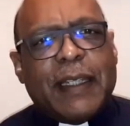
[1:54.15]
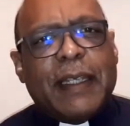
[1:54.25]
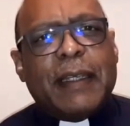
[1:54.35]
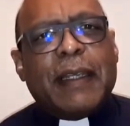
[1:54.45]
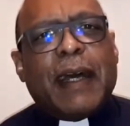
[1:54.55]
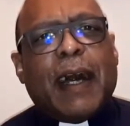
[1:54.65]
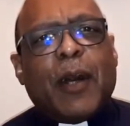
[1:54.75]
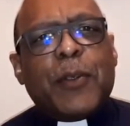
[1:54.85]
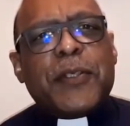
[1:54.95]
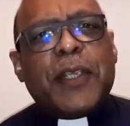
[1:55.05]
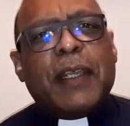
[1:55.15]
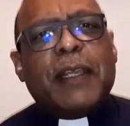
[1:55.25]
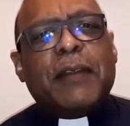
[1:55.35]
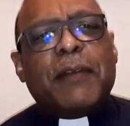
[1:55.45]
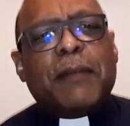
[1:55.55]
in our
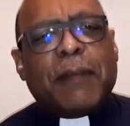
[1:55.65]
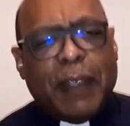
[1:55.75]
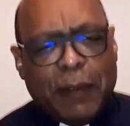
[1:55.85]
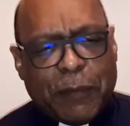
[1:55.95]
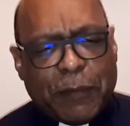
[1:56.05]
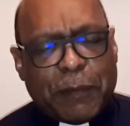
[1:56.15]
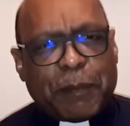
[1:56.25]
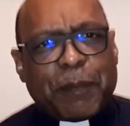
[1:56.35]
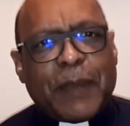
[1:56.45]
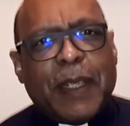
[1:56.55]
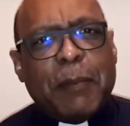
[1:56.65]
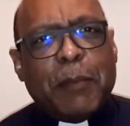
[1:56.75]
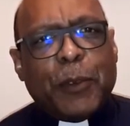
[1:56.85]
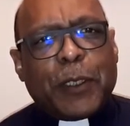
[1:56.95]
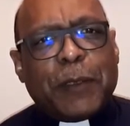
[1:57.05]
Singing the Faith
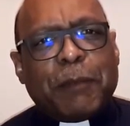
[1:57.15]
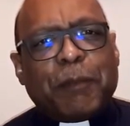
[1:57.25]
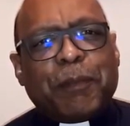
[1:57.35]
hymn book.